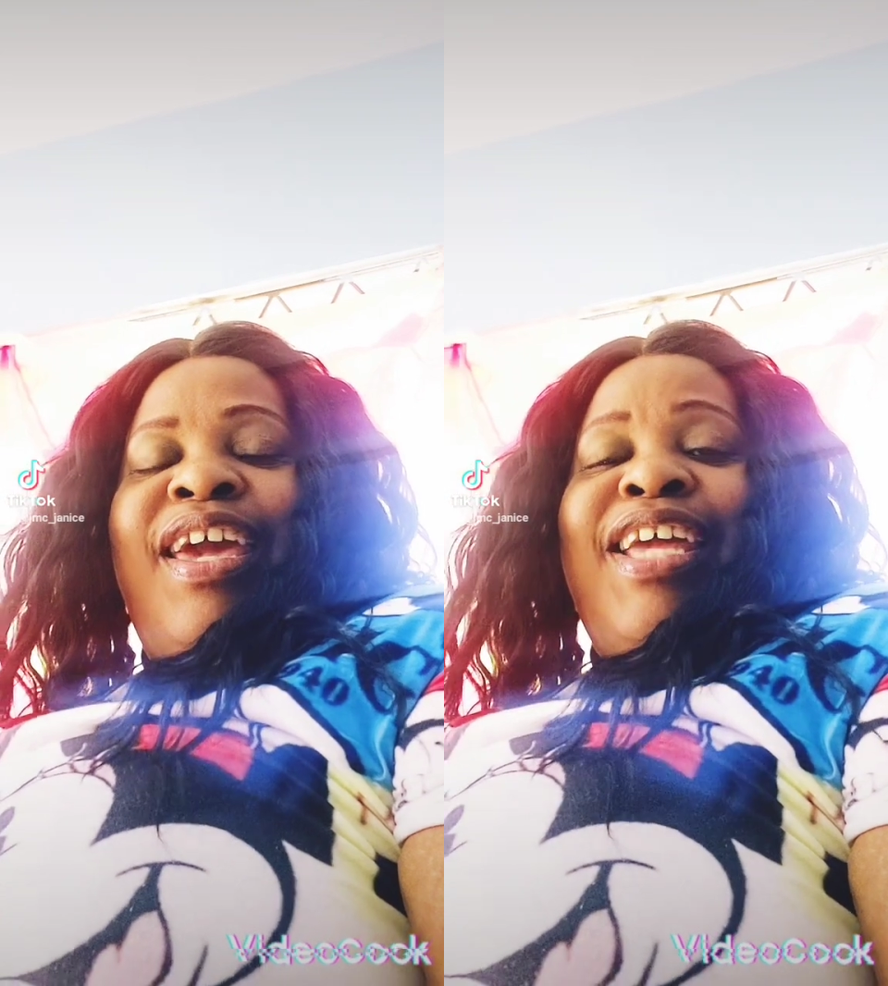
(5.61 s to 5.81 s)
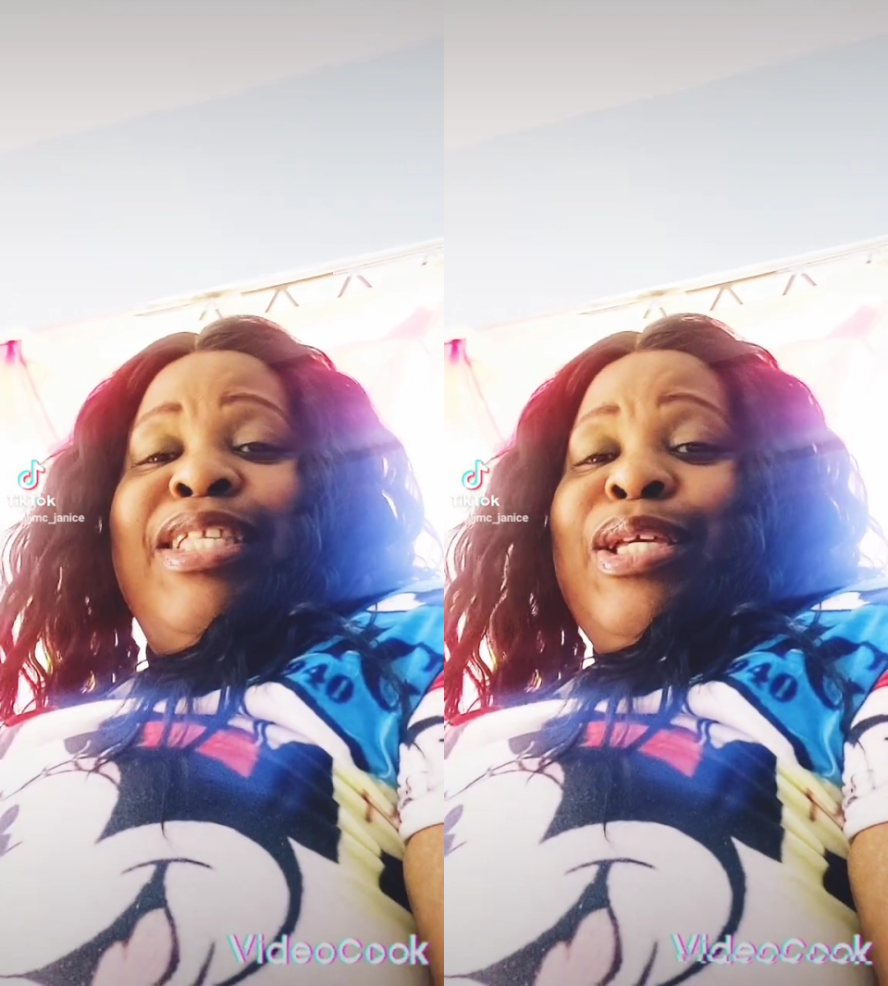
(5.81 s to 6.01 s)

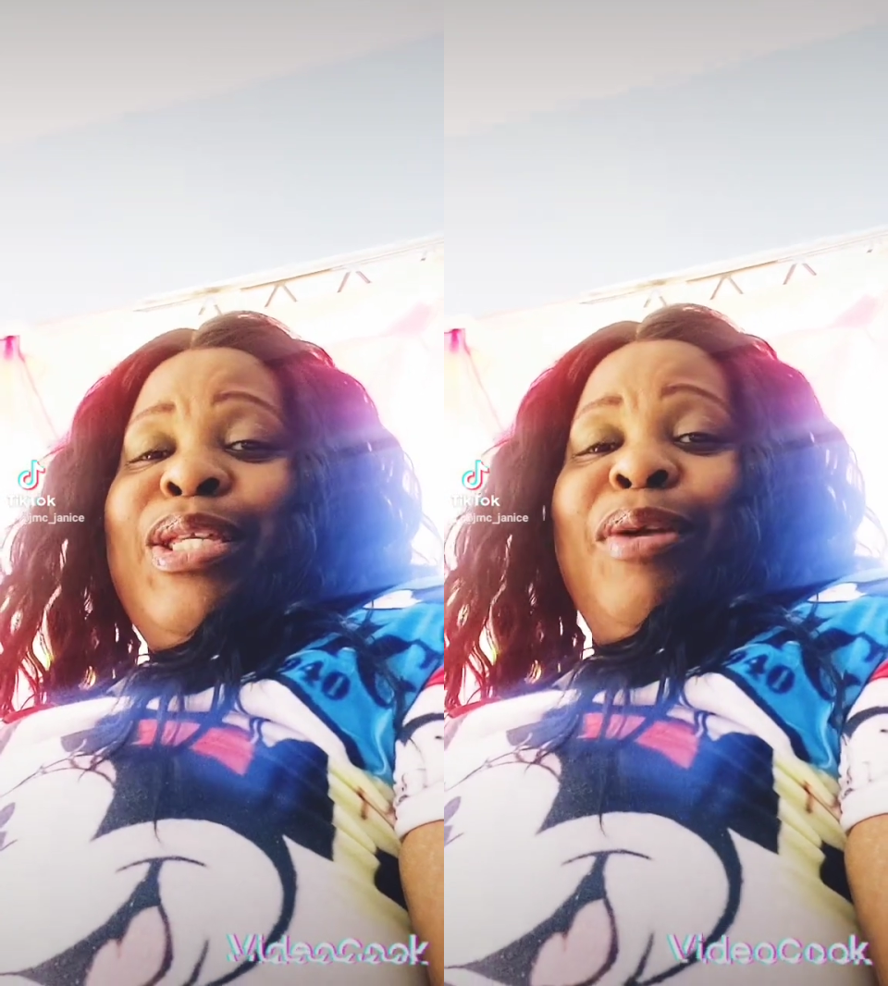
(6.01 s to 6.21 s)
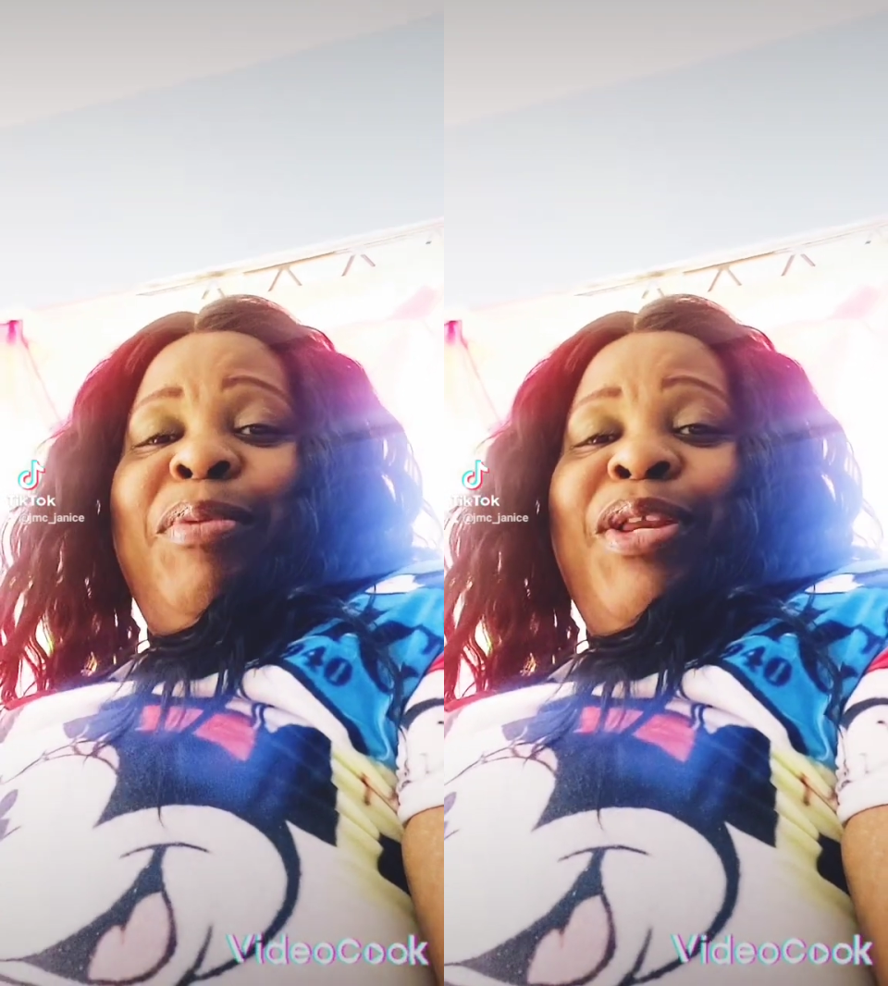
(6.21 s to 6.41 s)
It's your
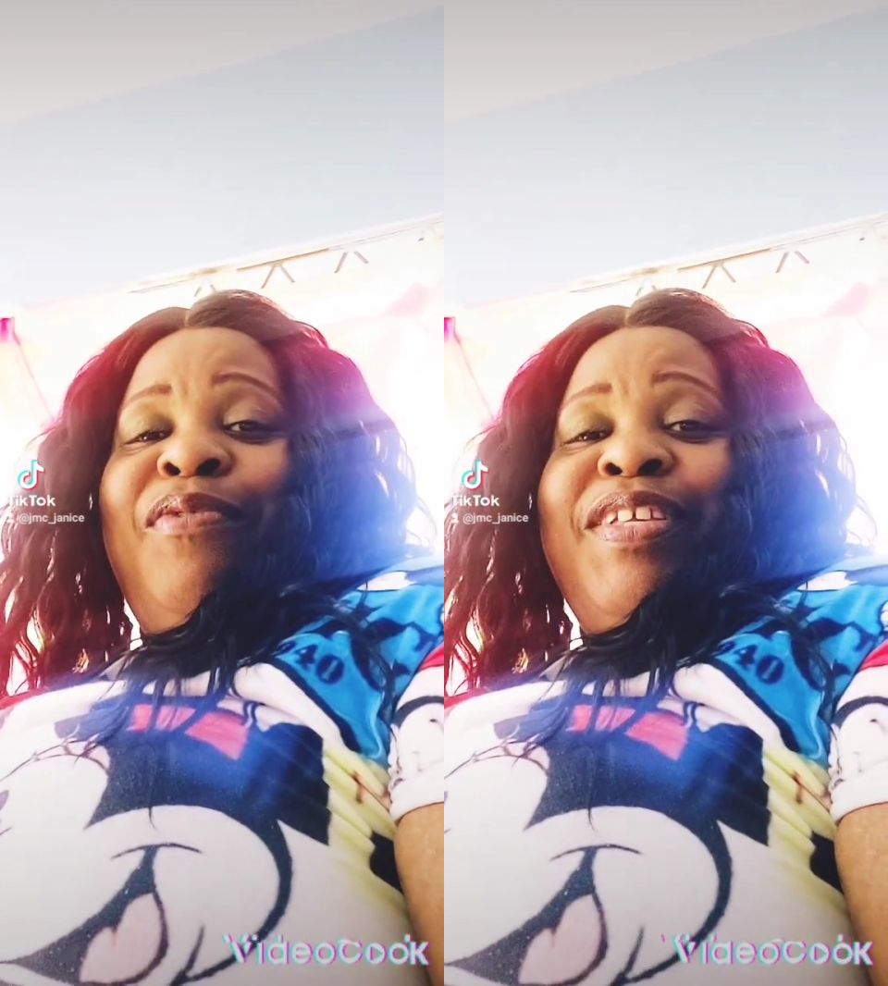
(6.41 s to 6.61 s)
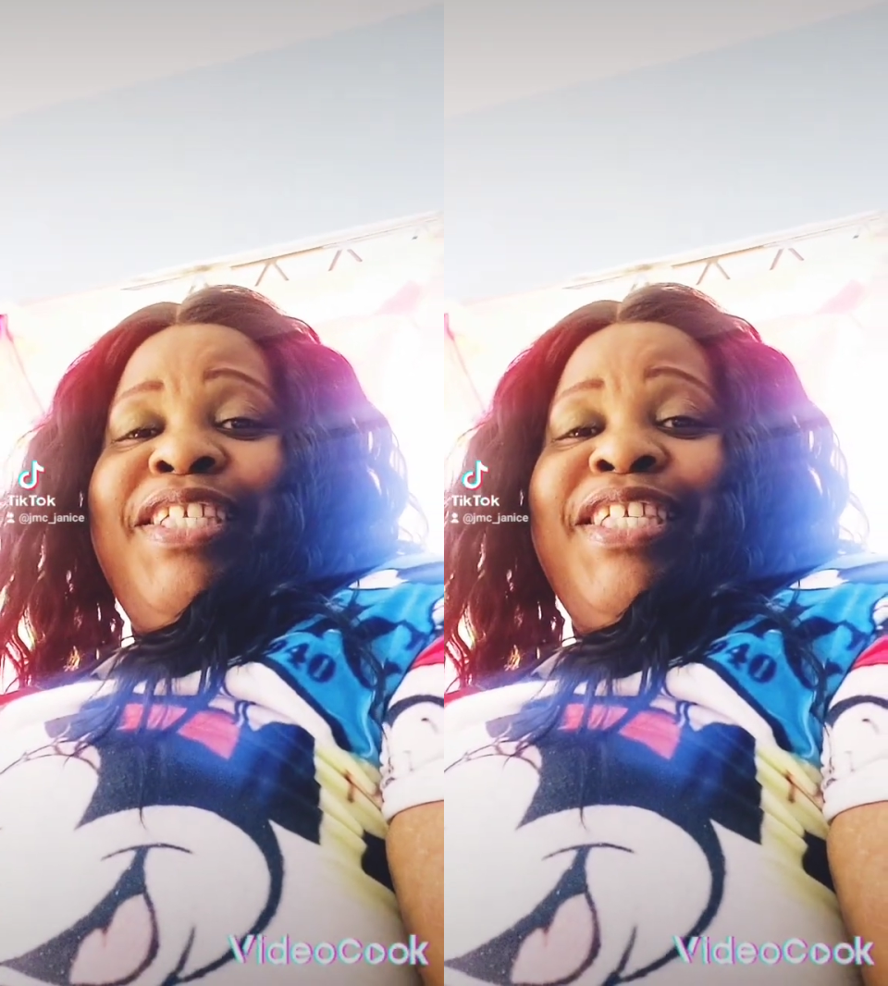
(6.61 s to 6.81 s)
dear
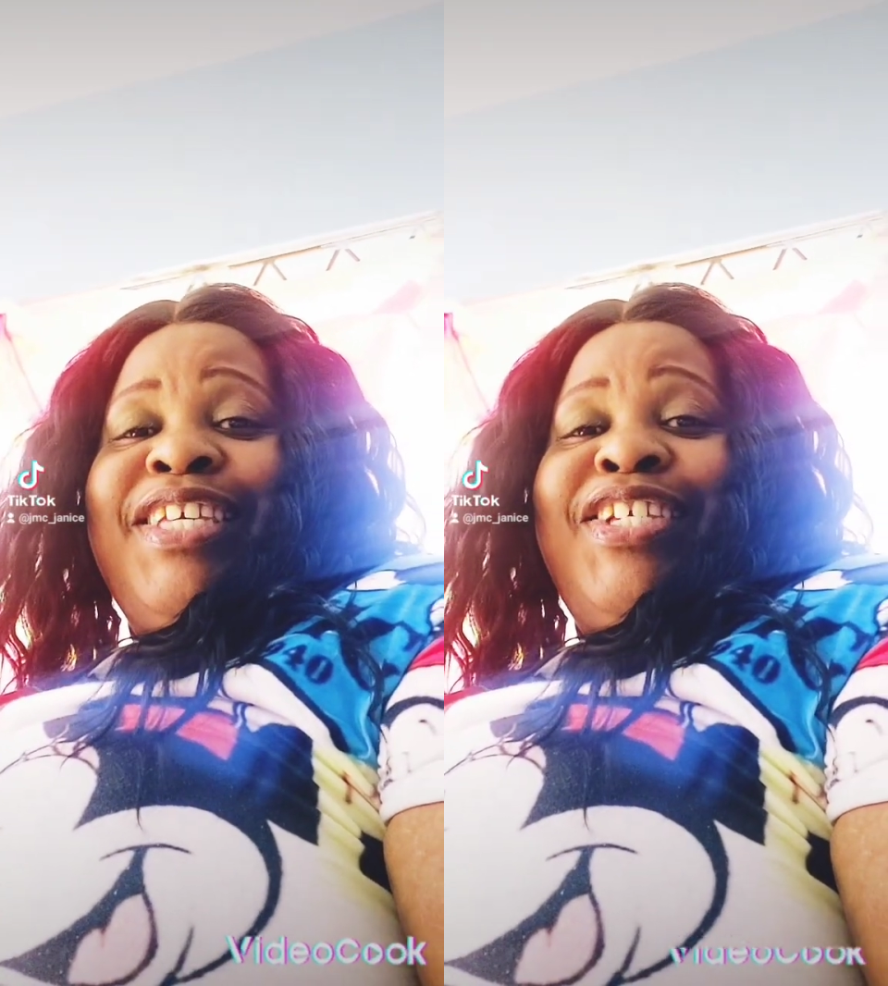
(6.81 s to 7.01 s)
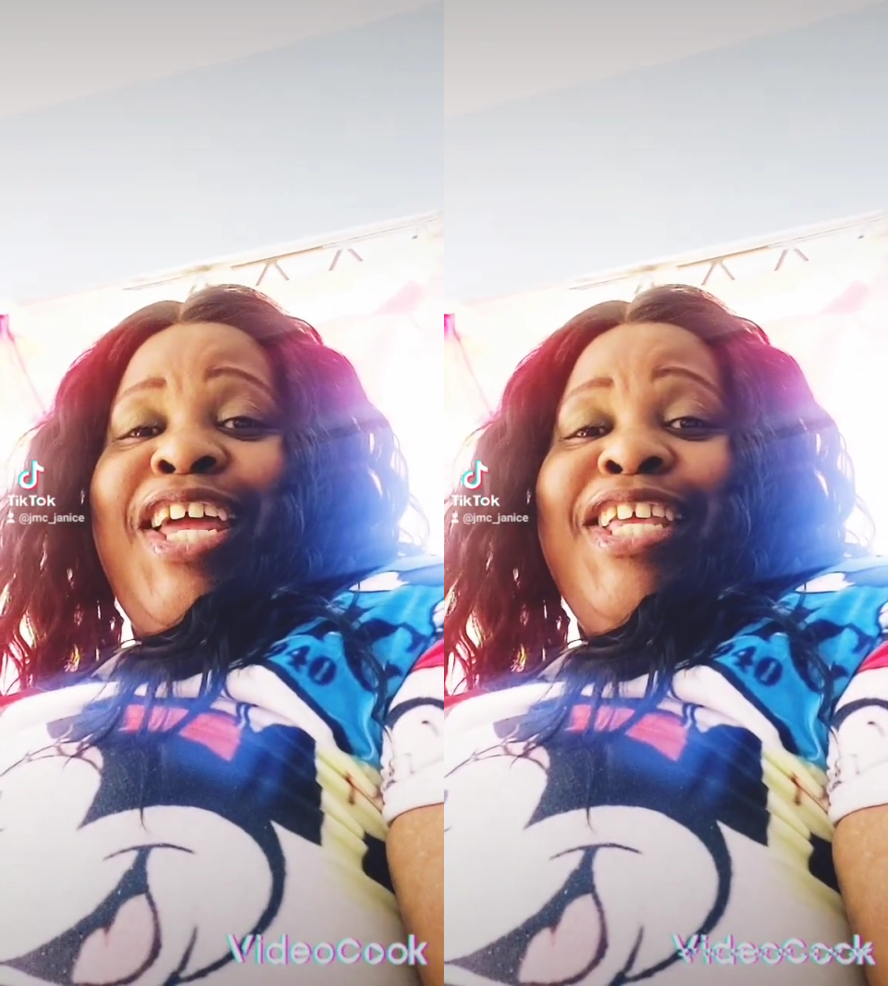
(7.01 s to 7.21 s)
beloved
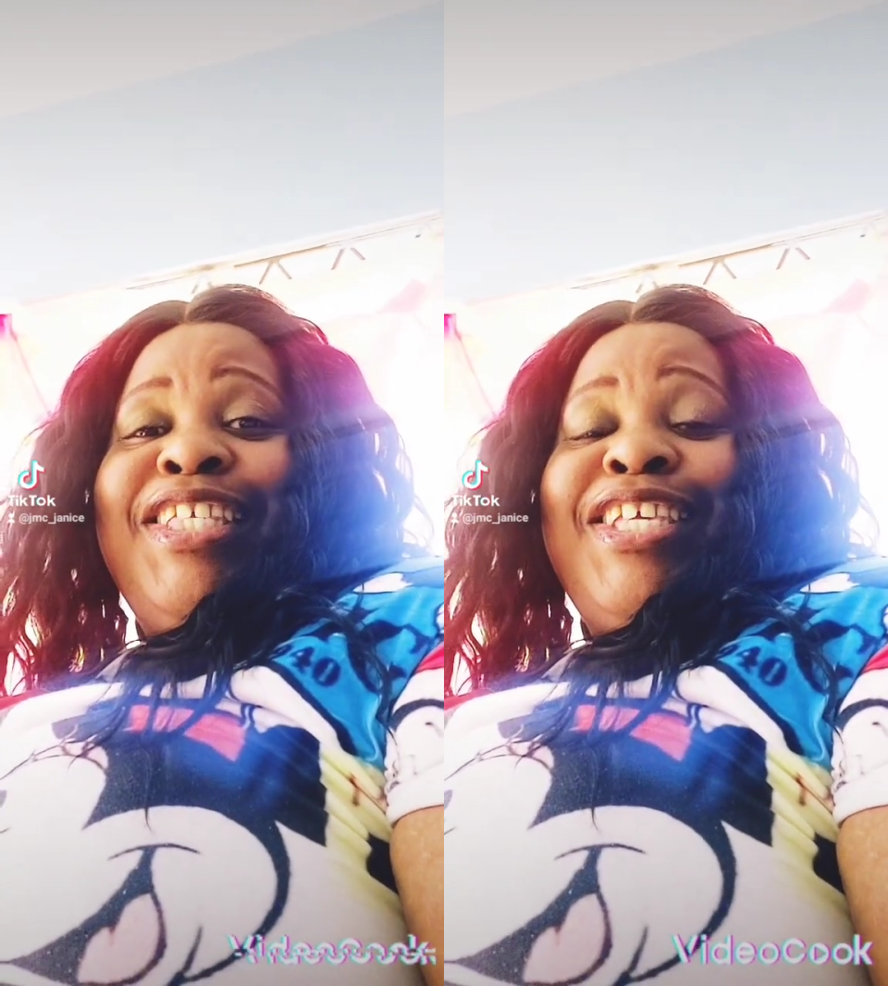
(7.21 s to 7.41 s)
sister Janice